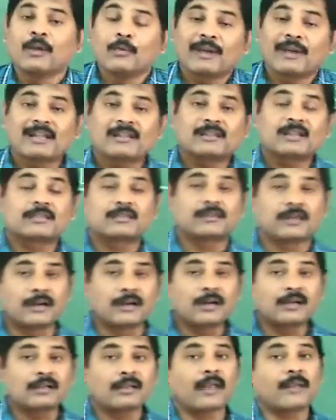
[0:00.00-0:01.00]
Whereas the
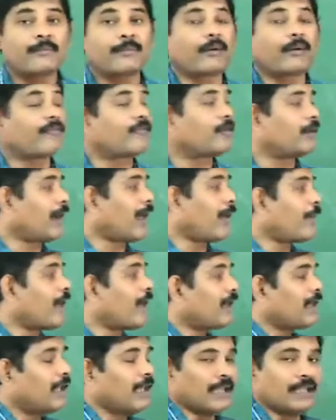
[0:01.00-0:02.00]
third type of
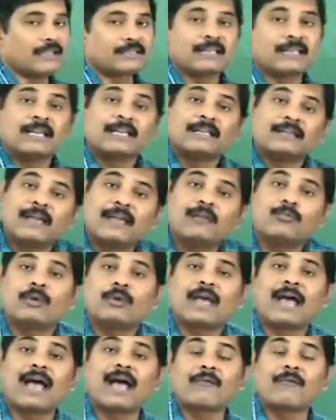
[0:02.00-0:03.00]
drawback is, there
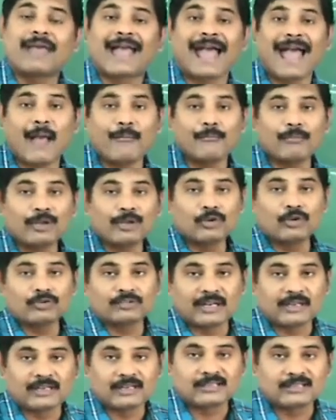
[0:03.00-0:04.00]
we have a
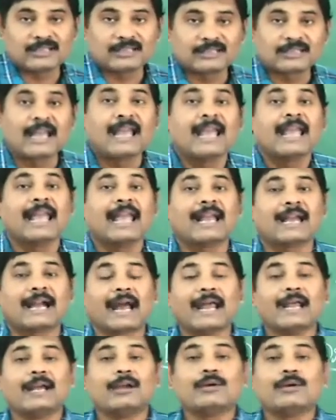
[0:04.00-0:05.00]
amniocentesis, a
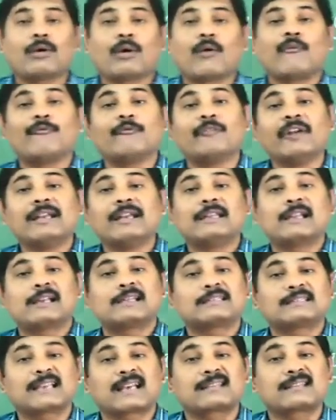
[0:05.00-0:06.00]
kind of
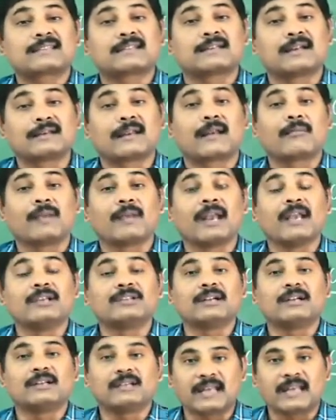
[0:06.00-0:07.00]
fetal sex
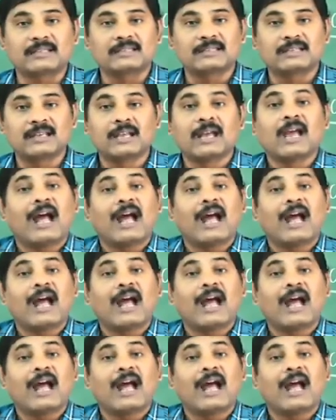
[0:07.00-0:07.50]
determination test,